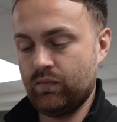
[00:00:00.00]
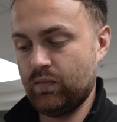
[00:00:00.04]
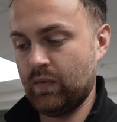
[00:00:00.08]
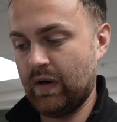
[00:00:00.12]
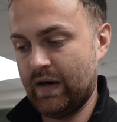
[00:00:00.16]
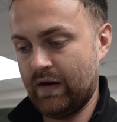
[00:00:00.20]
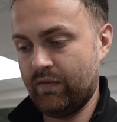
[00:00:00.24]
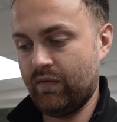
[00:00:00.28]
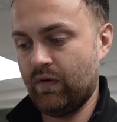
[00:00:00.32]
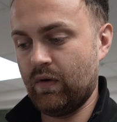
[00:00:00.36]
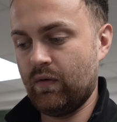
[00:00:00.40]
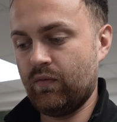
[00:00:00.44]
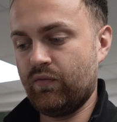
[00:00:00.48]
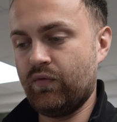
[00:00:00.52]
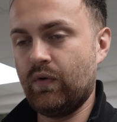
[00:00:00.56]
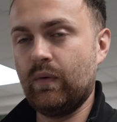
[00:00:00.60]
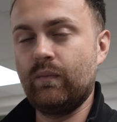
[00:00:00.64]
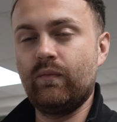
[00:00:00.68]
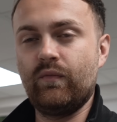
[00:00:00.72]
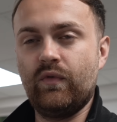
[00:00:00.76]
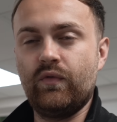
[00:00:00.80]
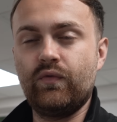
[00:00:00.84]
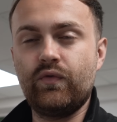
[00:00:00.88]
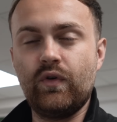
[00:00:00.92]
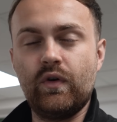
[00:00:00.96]
whatever
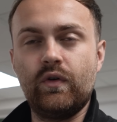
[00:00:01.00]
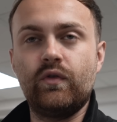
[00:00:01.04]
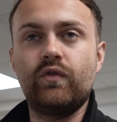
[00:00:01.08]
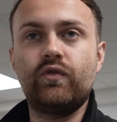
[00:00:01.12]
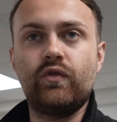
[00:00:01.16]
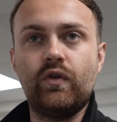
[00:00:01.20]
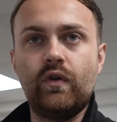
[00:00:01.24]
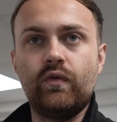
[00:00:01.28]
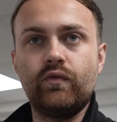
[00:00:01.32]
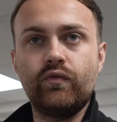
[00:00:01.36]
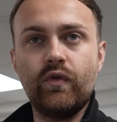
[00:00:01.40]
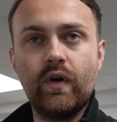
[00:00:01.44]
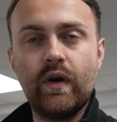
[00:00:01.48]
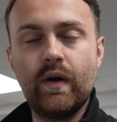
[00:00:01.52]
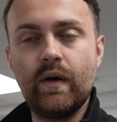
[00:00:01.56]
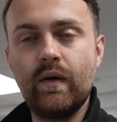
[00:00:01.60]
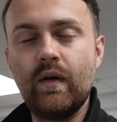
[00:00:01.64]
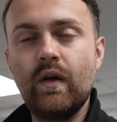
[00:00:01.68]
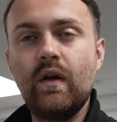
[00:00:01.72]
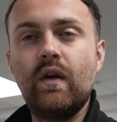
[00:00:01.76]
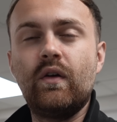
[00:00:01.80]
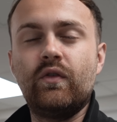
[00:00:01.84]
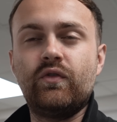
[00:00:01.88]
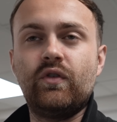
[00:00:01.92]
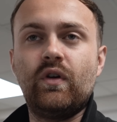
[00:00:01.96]
from the front to the rear,
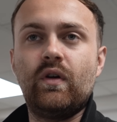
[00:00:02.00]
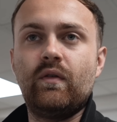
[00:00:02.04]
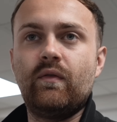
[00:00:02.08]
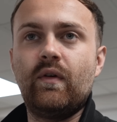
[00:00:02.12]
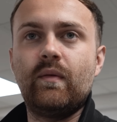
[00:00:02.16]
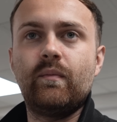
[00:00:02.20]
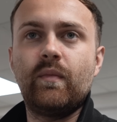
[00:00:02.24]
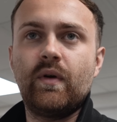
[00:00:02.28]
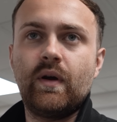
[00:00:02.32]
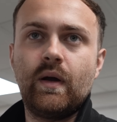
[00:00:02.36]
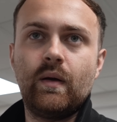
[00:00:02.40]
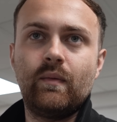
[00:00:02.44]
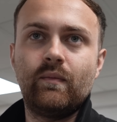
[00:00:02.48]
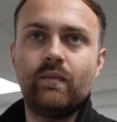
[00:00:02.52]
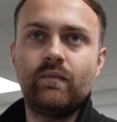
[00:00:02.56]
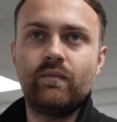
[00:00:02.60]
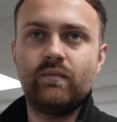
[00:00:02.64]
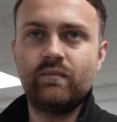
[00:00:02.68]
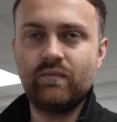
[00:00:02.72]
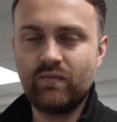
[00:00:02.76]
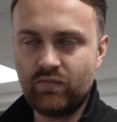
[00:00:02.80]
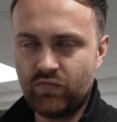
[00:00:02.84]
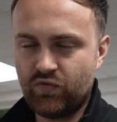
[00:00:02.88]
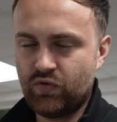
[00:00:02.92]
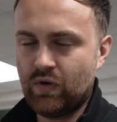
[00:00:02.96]
so it then become
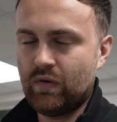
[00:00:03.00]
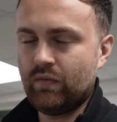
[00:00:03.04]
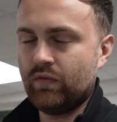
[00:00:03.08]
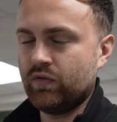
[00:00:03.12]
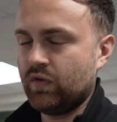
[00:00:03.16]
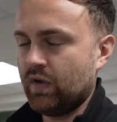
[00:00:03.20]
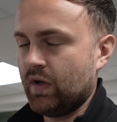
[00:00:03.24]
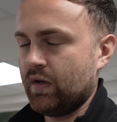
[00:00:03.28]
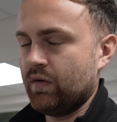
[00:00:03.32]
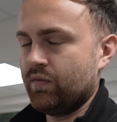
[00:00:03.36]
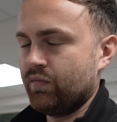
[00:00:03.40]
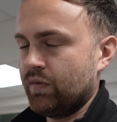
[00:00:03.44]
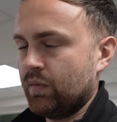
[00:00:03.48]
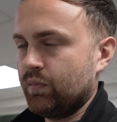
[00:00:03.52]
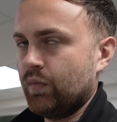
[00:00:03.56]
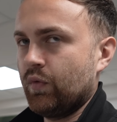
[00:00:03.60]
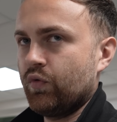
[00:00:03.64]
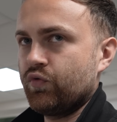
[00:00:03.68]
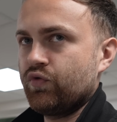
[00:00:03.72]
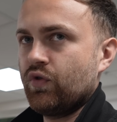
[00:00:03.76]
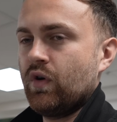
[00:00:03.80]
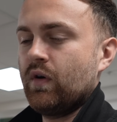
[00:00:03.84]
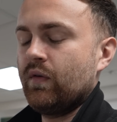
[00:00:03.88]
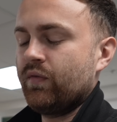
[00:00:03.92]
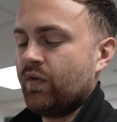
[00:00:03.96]
throughout the day front wheel
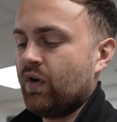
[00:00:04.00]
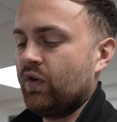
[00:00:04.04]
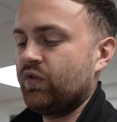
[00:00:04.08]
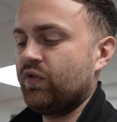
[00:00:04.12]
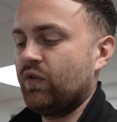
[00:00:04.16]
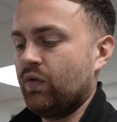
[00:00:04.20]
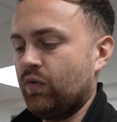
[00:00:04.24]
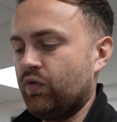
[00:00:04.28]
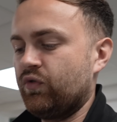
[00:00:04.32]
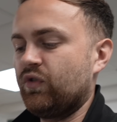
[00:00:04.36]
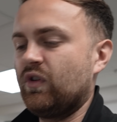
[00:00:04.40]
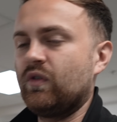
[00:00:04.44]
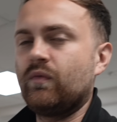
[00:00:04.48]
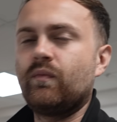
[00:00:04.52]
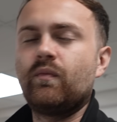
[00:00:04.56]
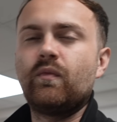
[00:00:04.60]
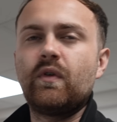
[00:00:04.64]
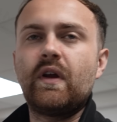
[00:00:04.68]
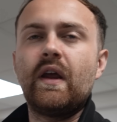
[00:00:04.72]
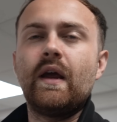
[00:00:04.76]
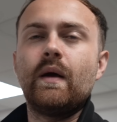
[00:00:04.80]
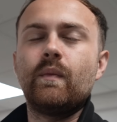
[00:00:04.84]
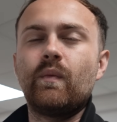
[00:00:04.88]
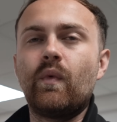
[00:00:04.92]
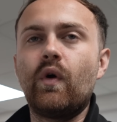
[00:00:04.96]
drive, because it was just
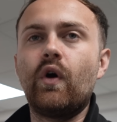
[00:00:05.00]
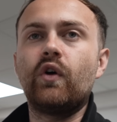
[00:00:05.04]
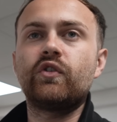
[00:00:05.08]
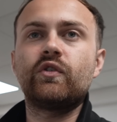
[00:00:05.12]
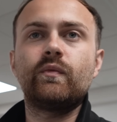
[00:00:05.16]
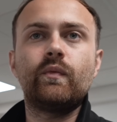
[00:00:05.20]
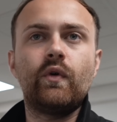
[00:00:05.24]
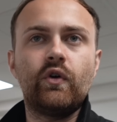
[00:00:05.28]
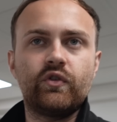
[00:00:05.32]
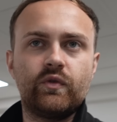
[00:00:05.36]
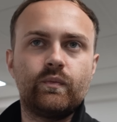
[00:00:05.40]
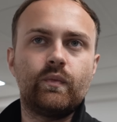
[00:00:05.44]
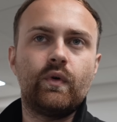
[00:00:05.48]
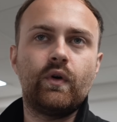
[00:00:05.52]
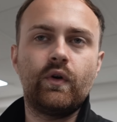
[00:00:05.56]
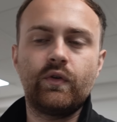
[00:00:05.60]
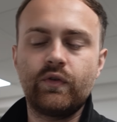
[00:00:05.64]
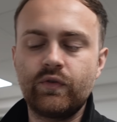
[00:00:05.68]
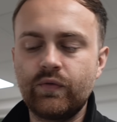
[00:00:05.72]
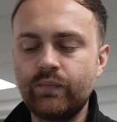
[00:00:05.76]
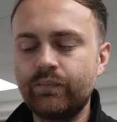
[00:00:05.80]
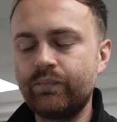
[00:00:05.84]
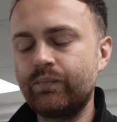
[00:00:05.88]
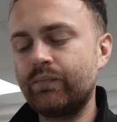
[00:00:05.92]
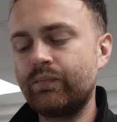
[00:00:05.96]
getting worse and worse and worse.